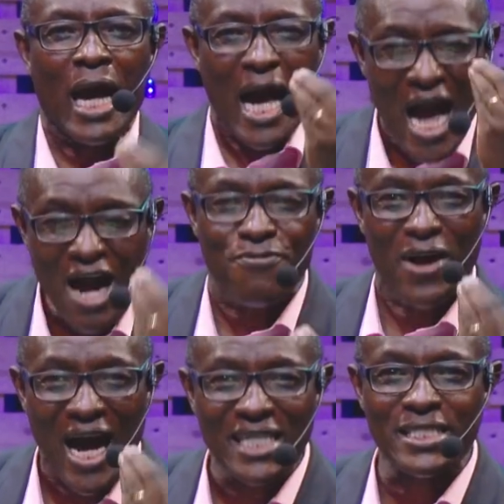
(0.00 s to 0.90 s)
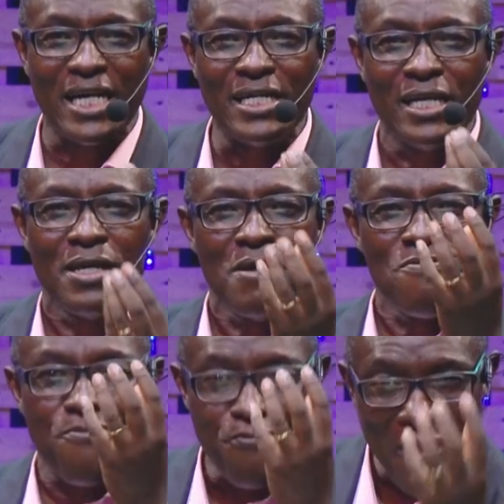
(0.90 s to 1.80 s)
half-hearted
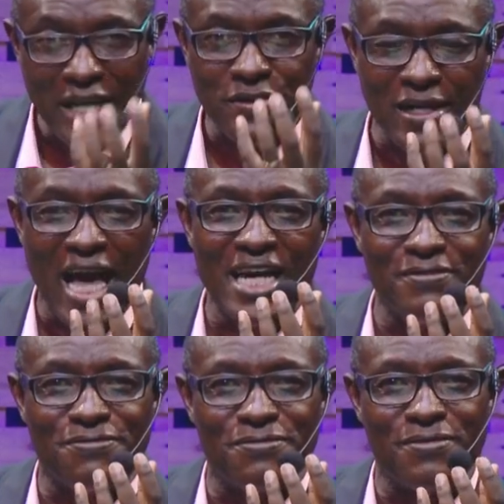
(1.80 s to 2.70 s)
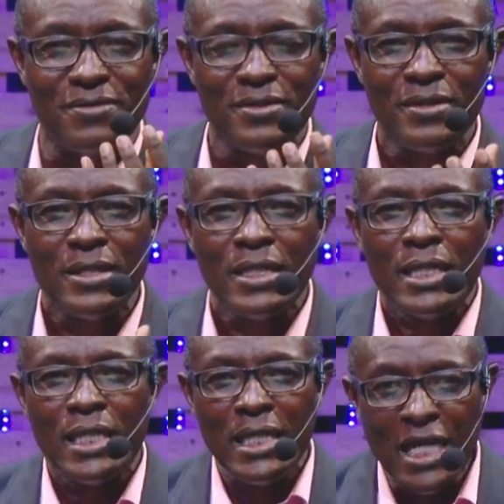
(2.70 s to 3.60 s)
faith life,
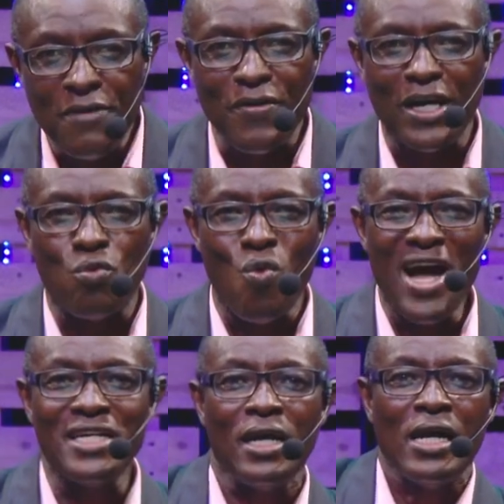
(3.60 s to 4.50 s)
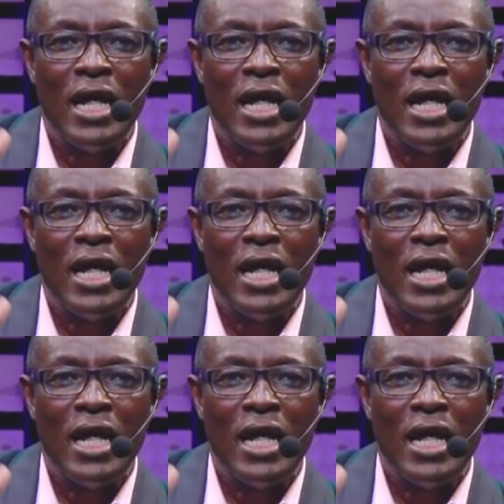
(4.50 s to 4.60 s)
living one